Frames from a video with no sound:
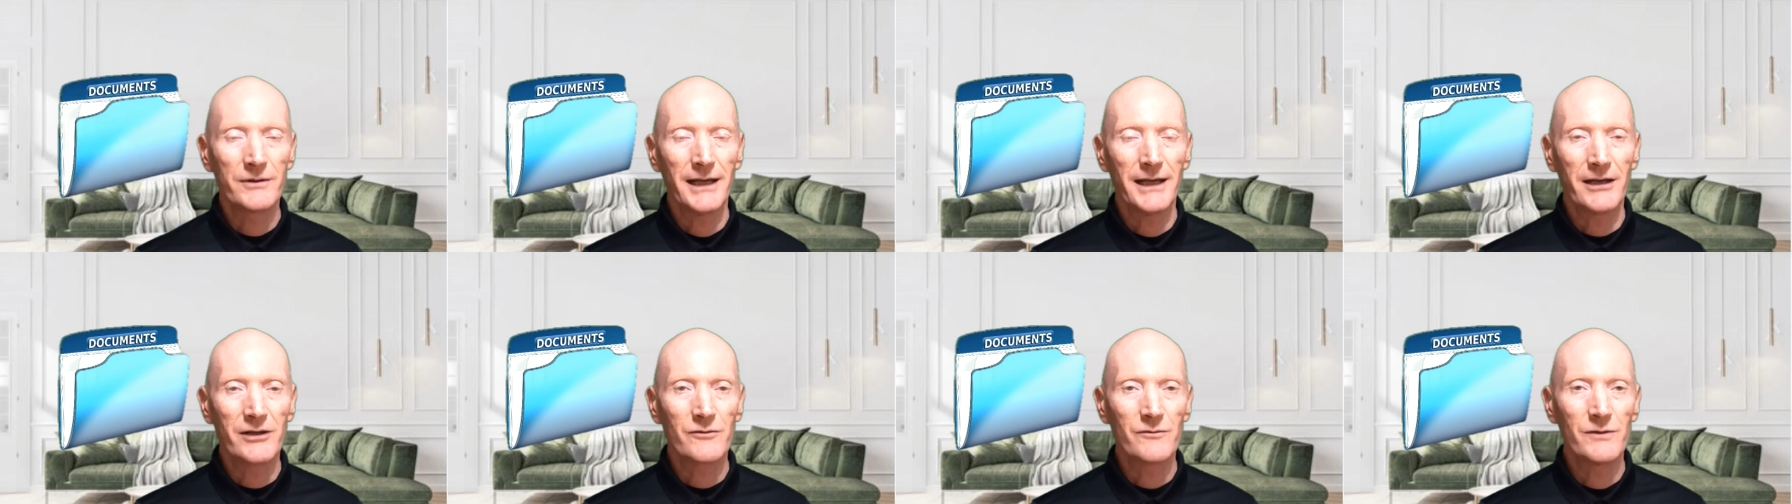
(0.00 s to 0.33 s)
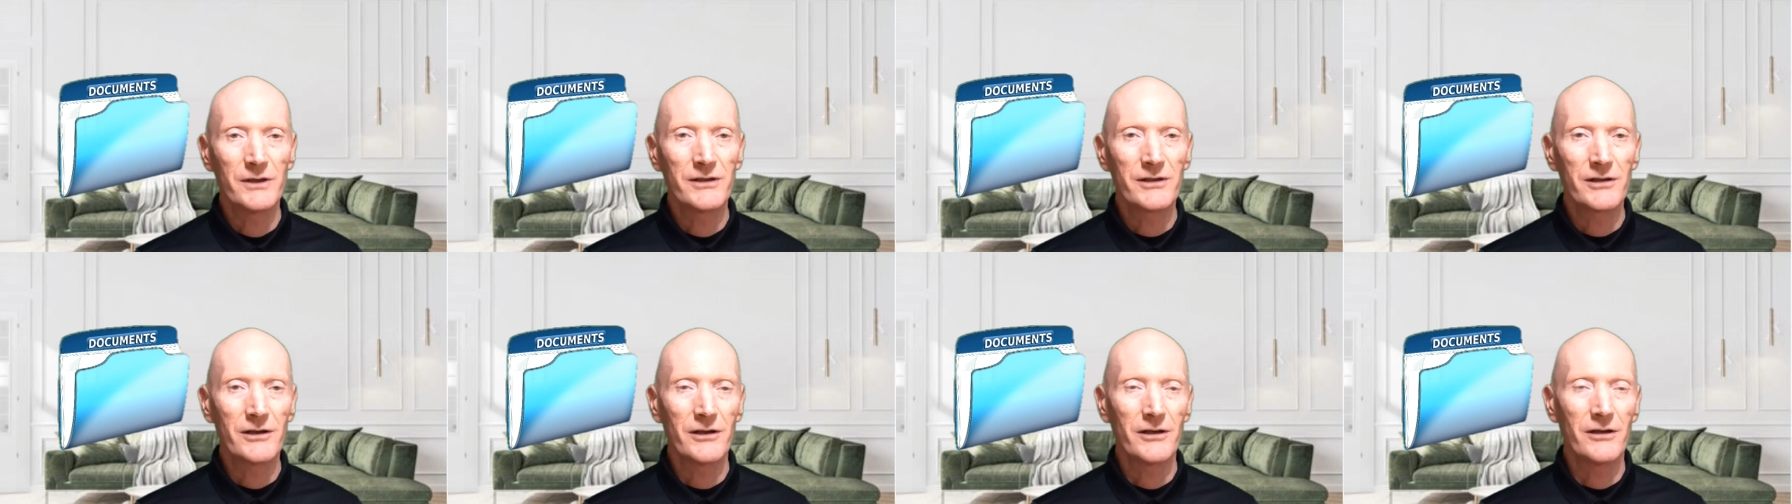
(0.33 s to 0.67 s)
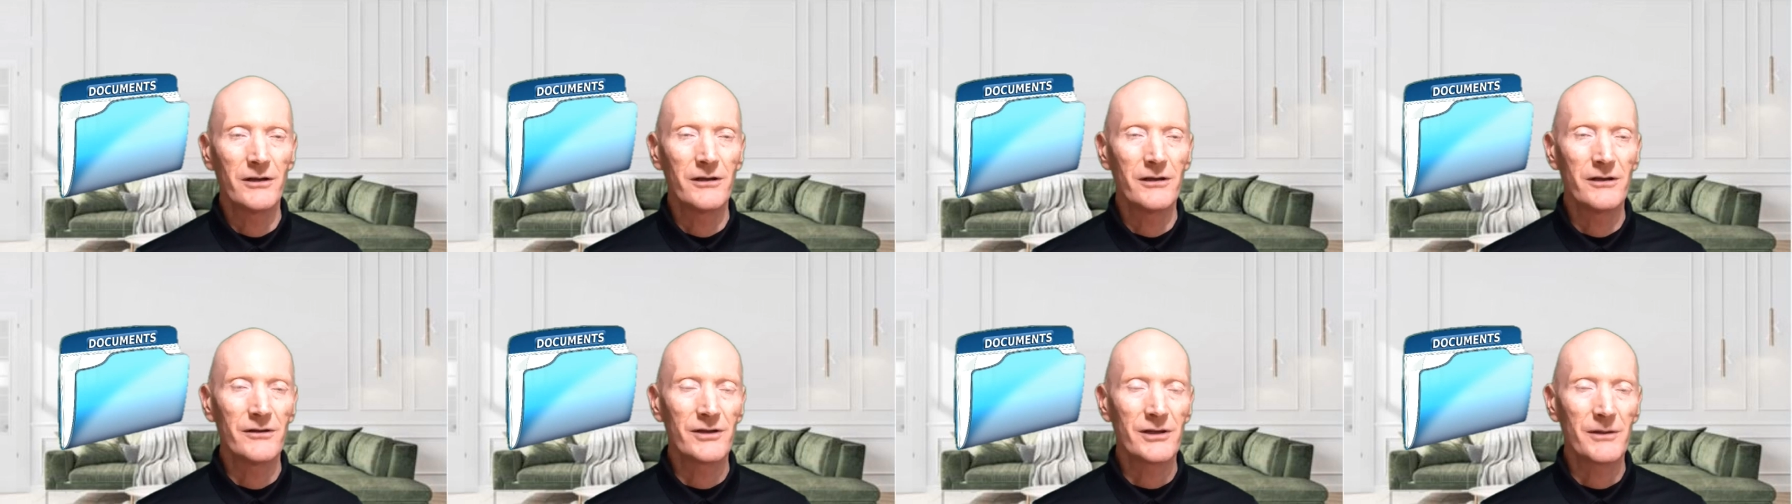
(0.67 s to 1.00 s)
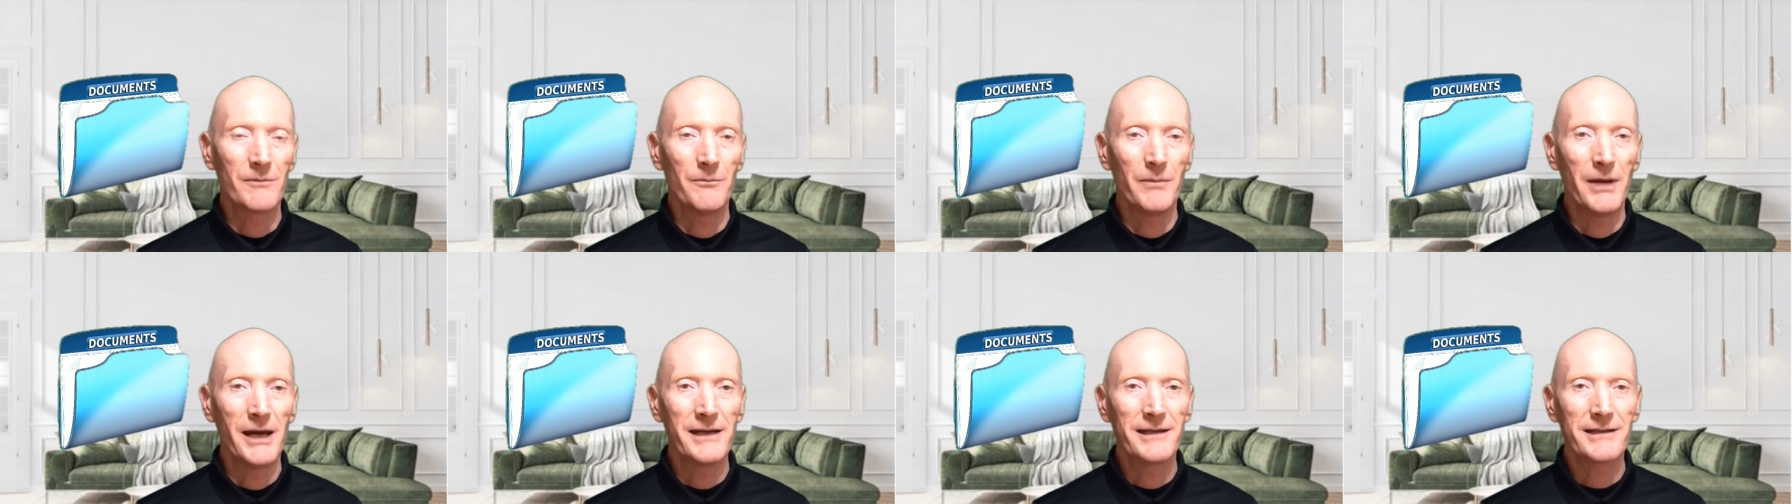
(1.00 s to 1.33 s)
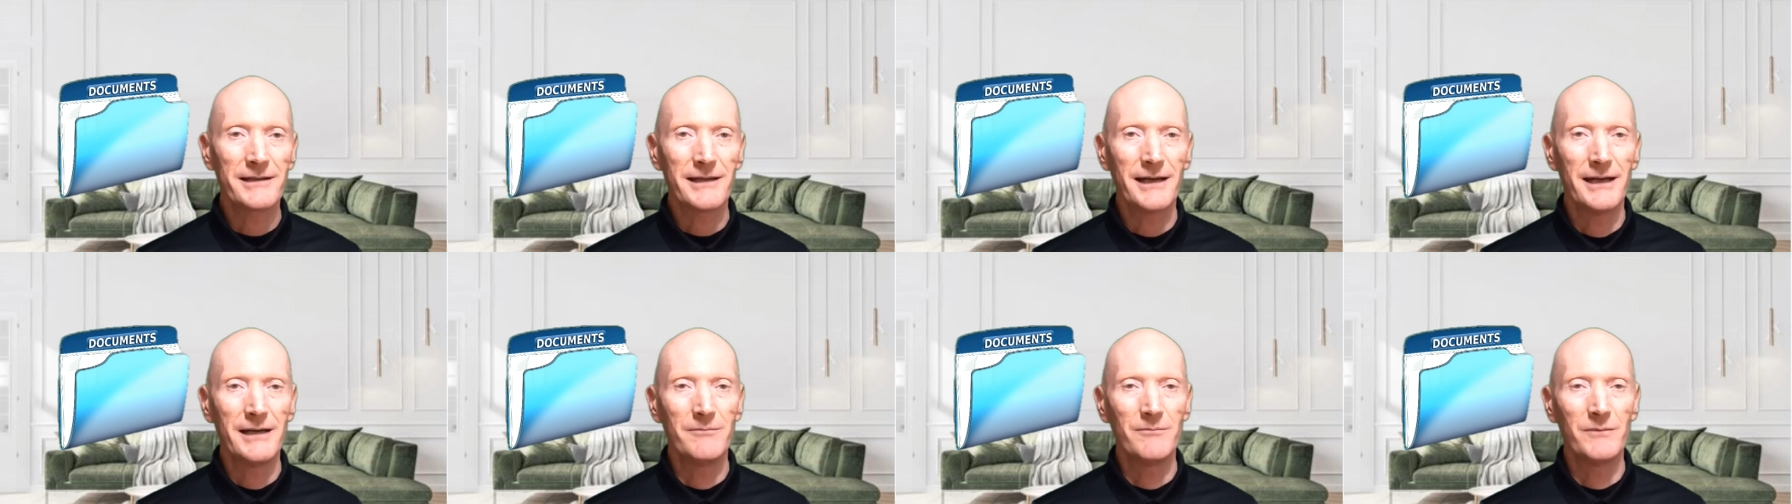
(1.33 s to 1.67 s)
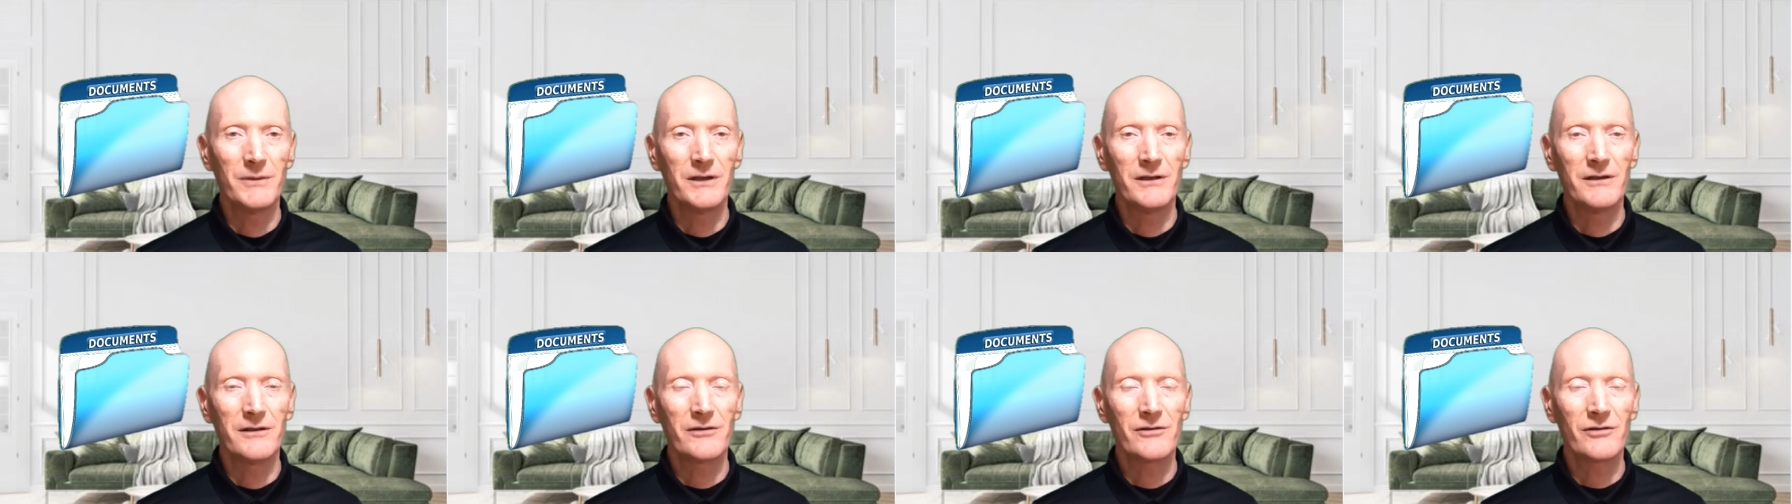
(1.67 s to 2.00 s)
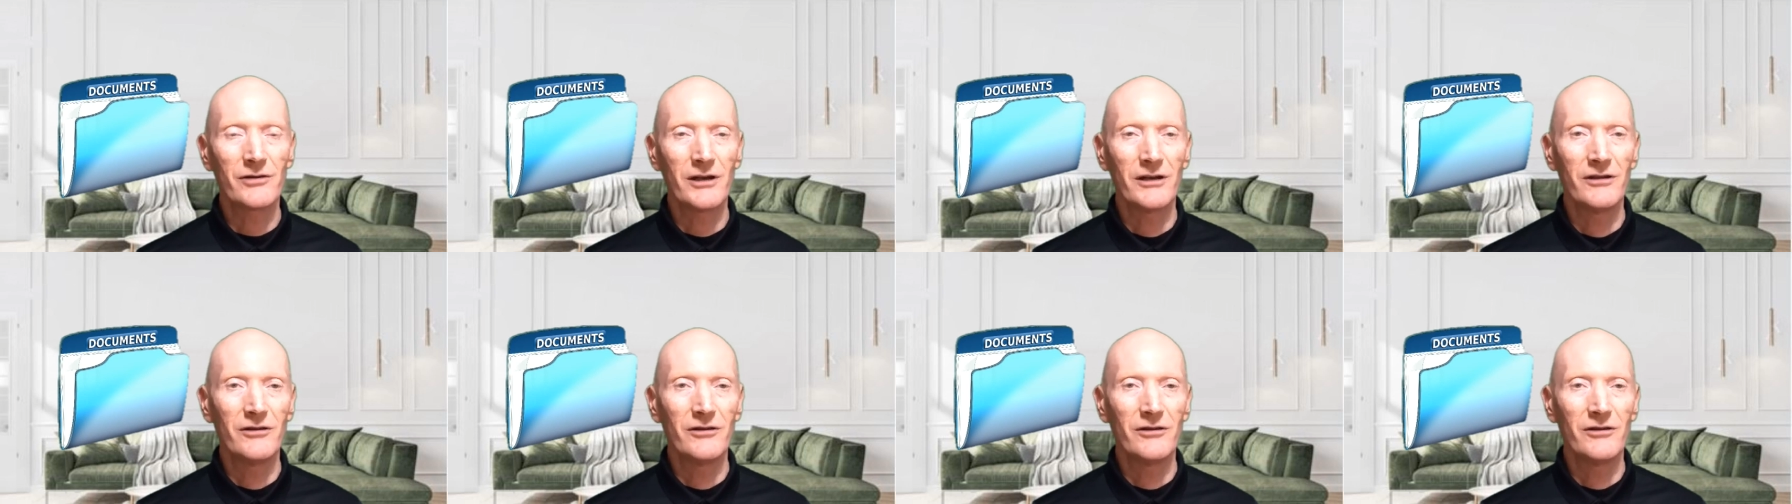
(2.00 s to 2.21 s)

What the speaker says: tax returns, some bank statements,